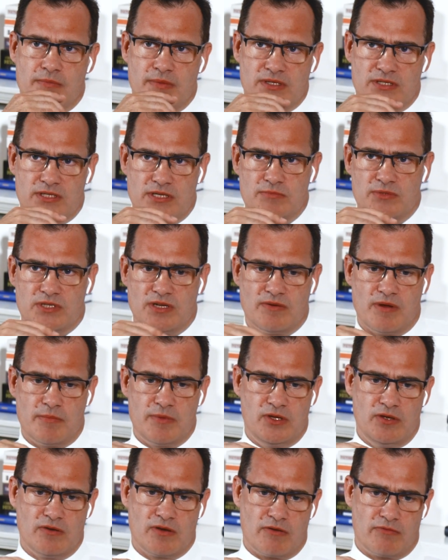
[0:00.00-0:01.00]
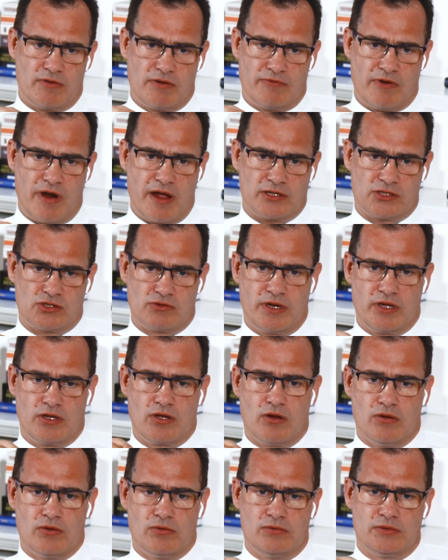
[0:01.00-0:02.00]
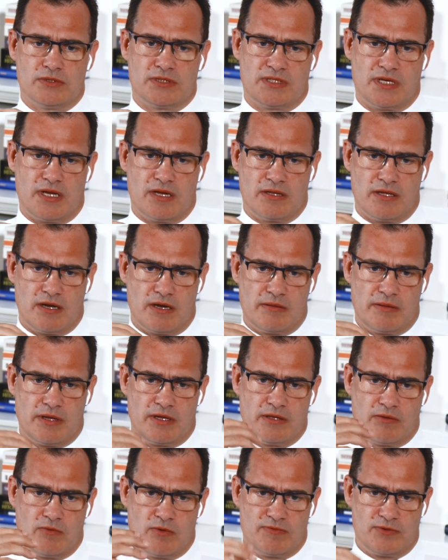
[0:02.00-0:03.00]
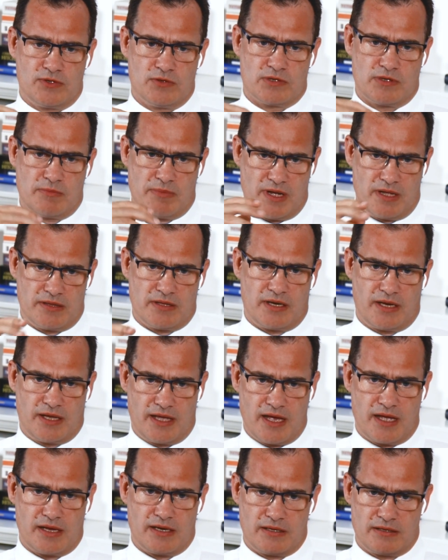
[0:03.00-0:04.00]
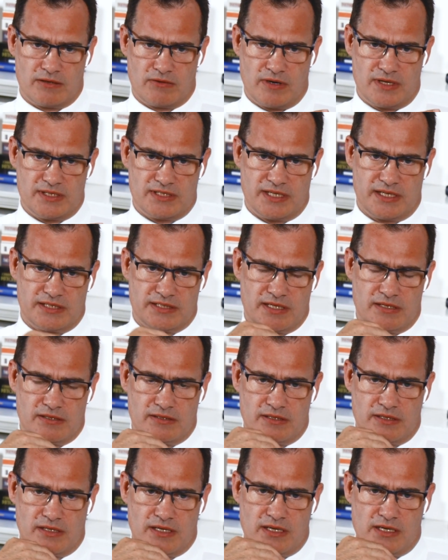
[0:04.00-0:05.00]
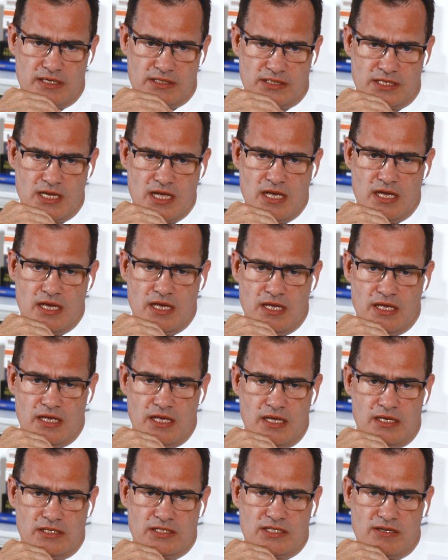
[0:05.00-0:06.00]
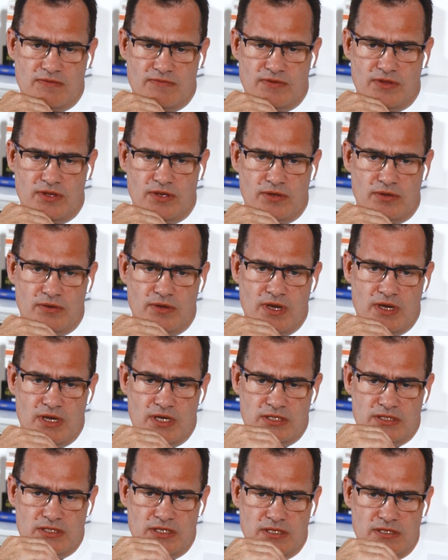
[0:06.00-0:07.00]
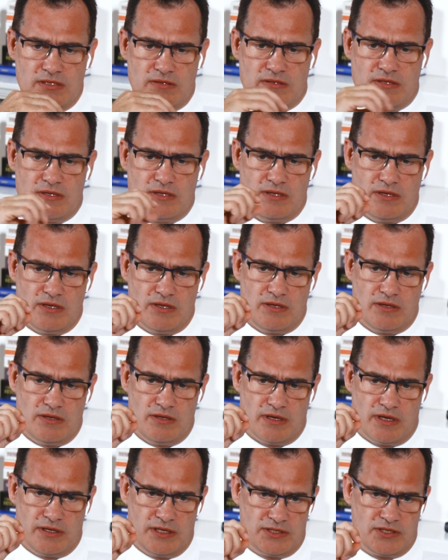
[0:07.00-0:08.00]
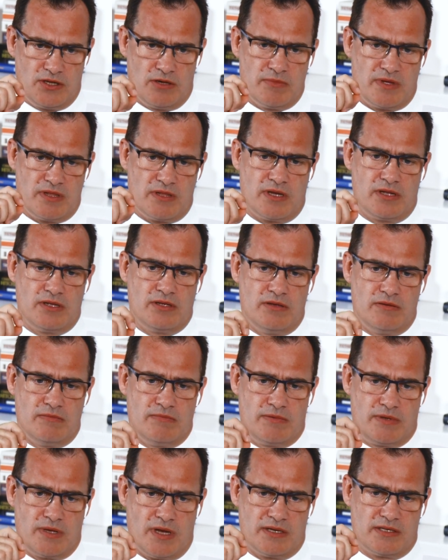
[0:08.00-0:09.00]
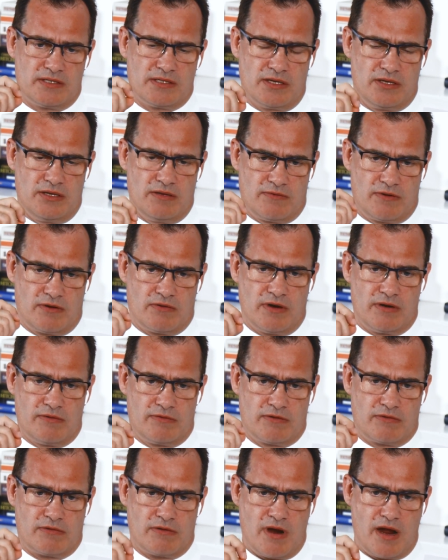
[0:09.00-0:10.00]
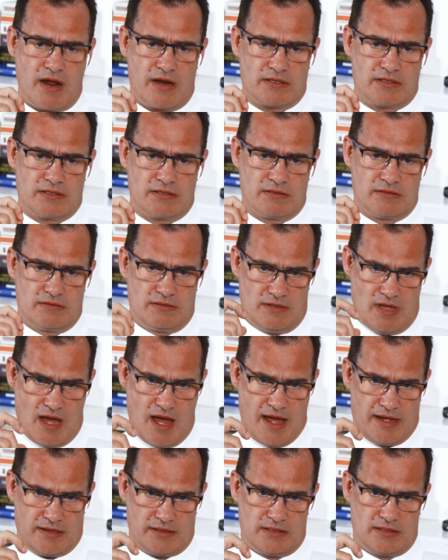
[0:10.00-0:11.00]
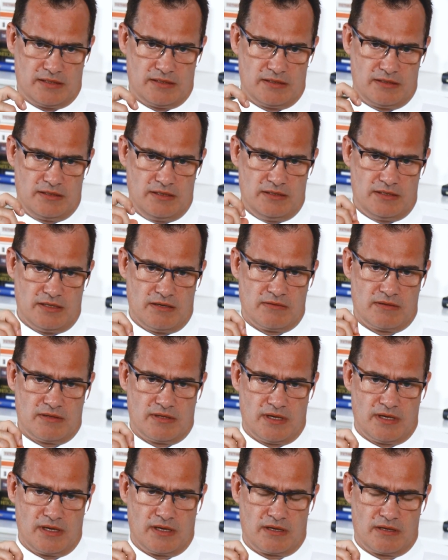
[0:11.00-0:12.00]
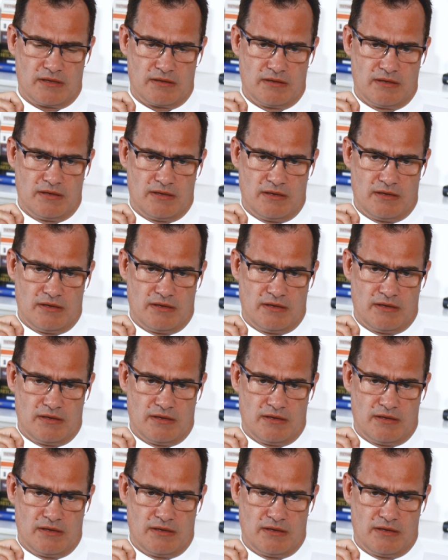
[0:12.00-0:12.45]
in terms of, I mean, you've got refractory gold down there, and we've talked about that again in great detail in the last interview. And you told me that you guys think you've kind of cracked that. You don't think